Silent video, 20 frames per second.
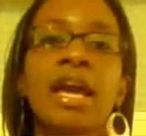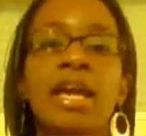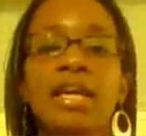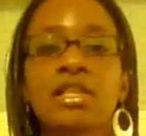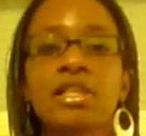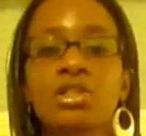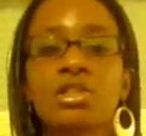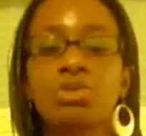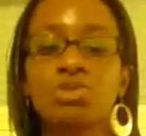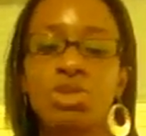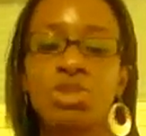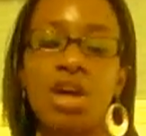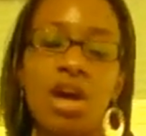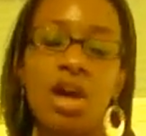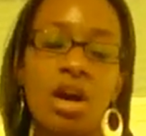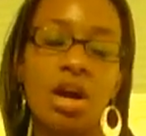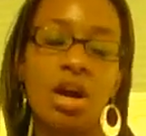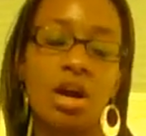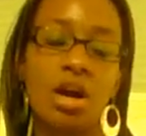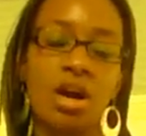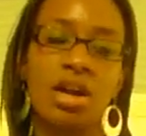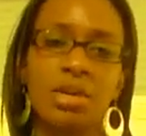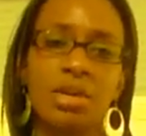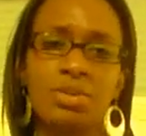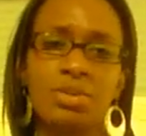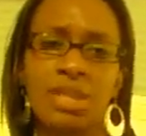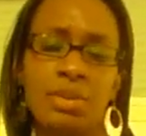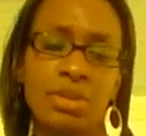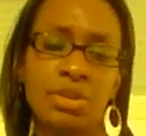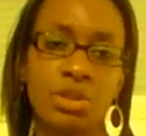And so
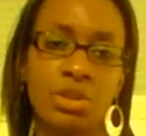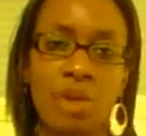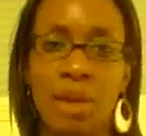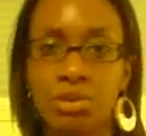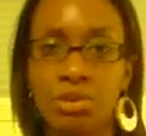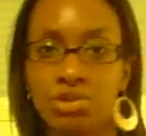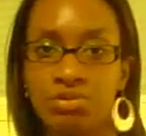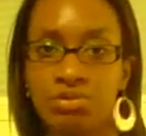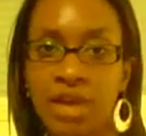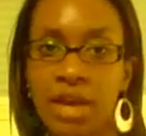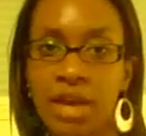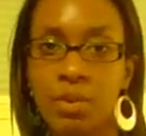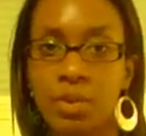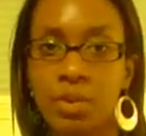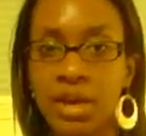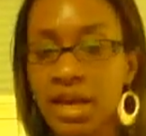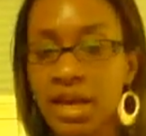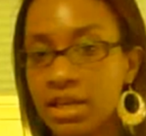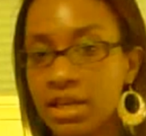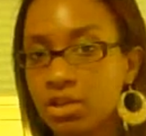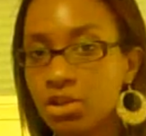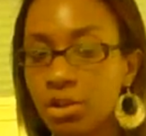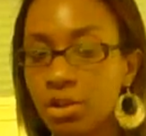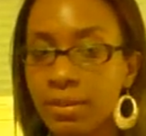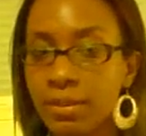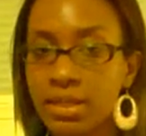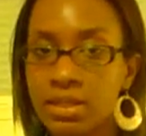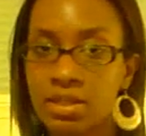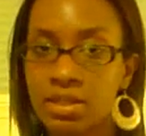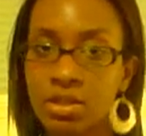Carly was like, well, so I was right when I, you
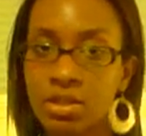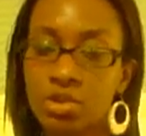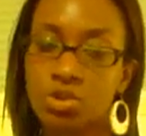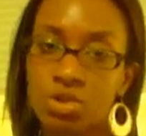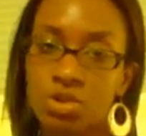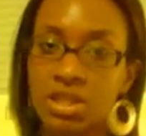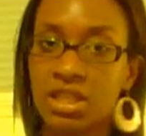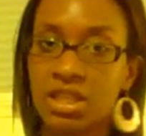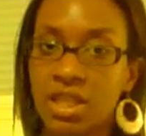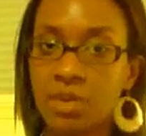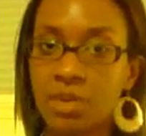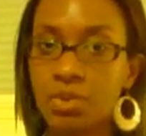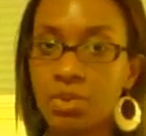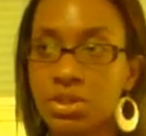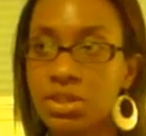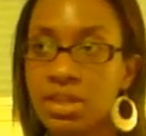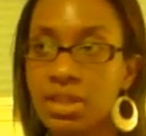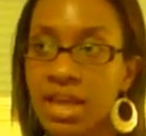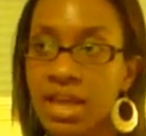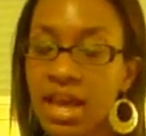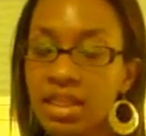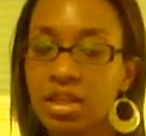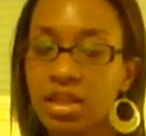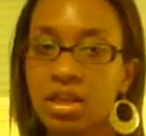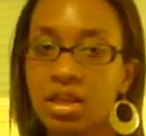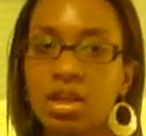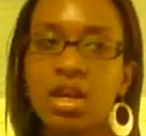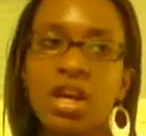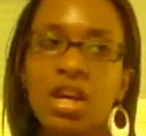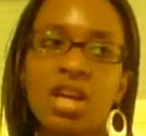know, basically told you that they was
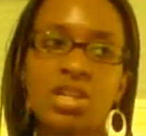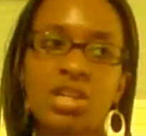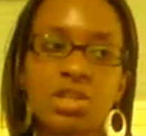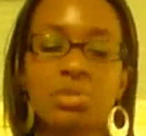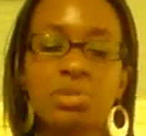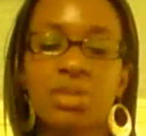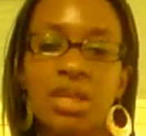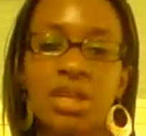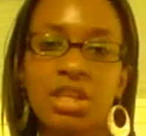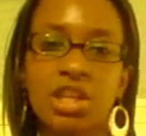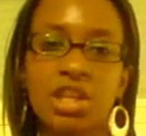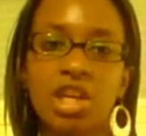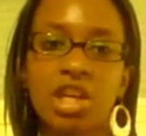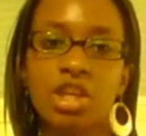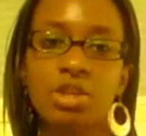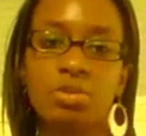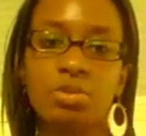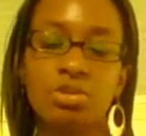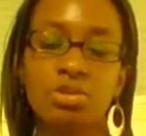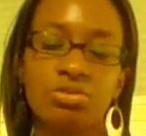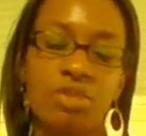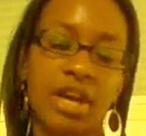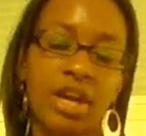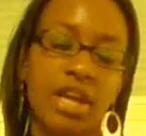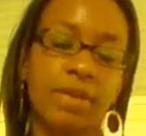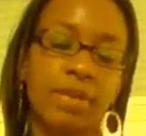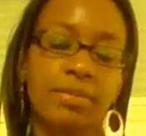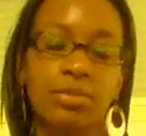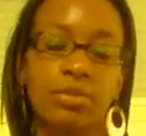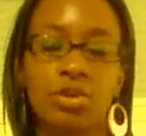together. She was like, yeah, you was
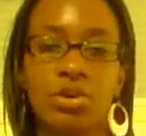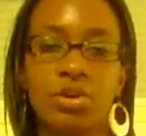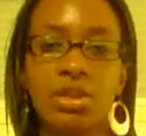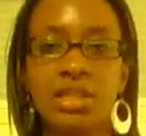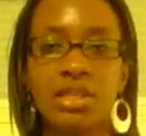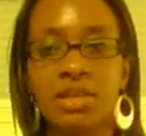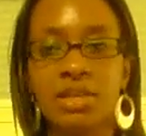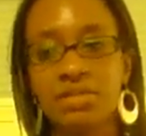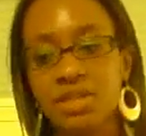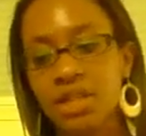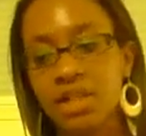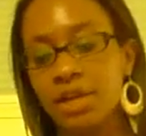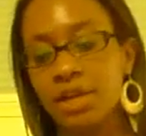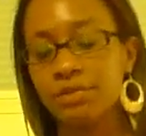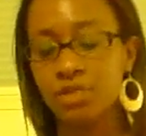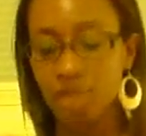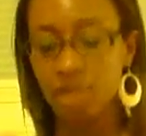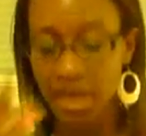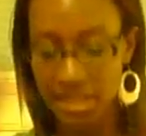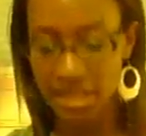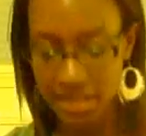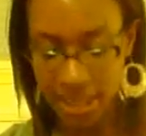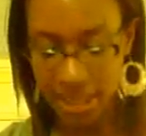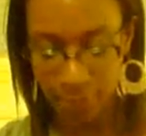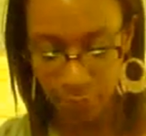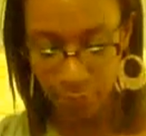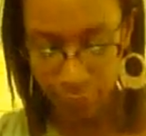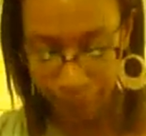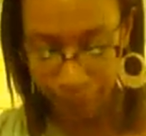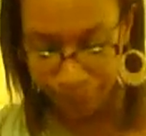right and all this other stuff. So that's
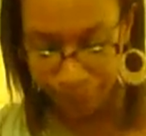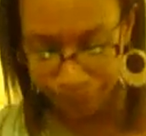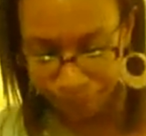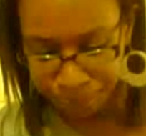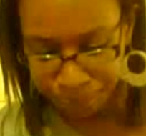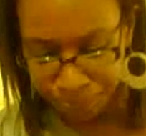that one.